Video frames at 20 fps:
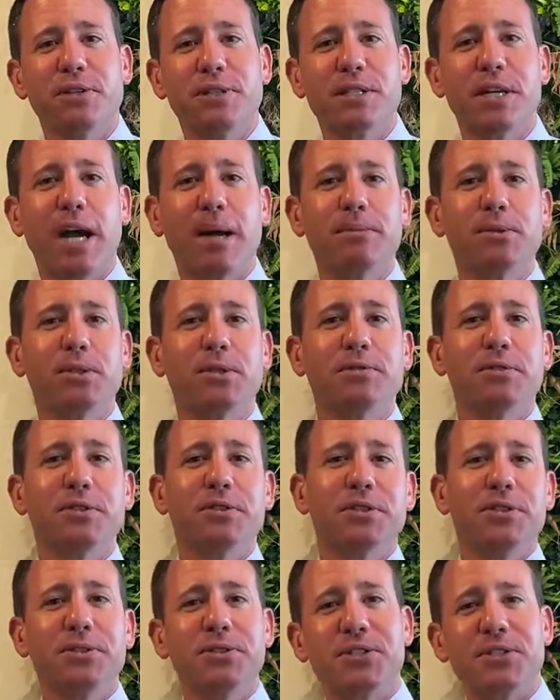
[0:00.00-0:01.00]
Toms River,
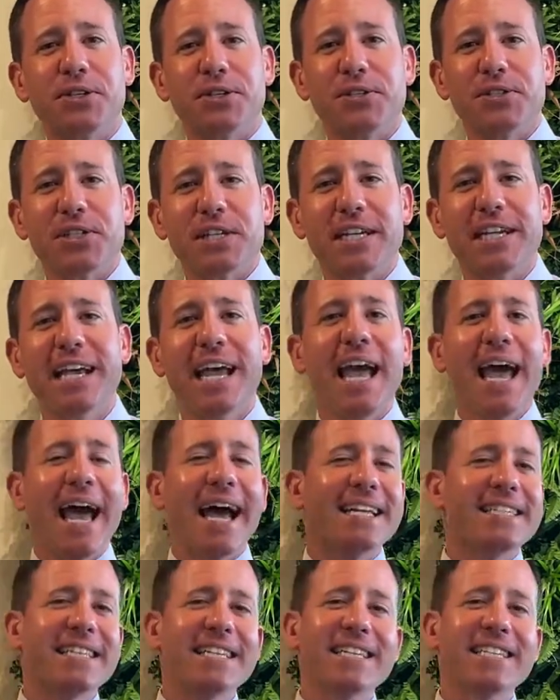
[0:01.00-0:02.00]
New Jersey.
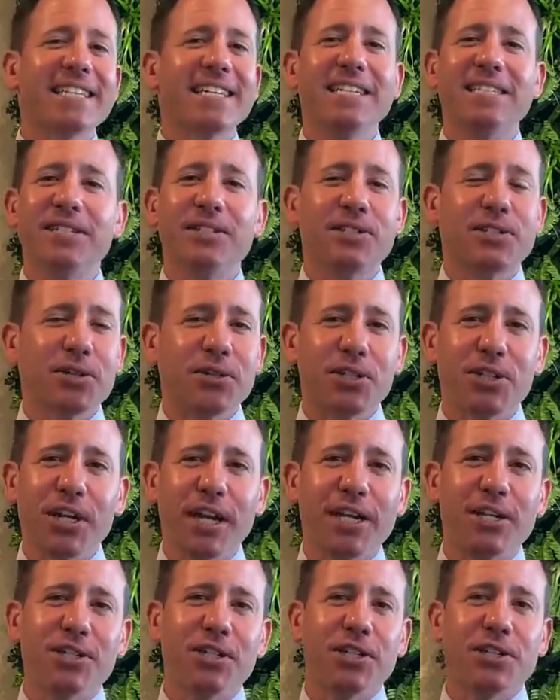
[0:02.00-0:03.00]
As the seasons are
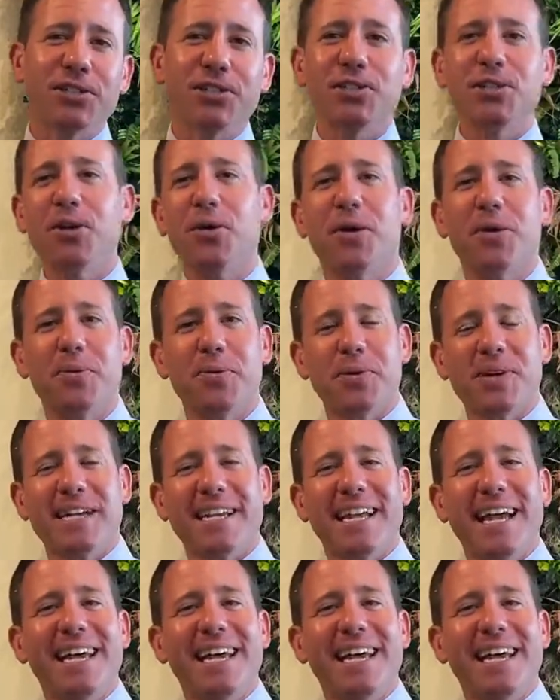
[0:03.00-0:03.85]
changing, so are we,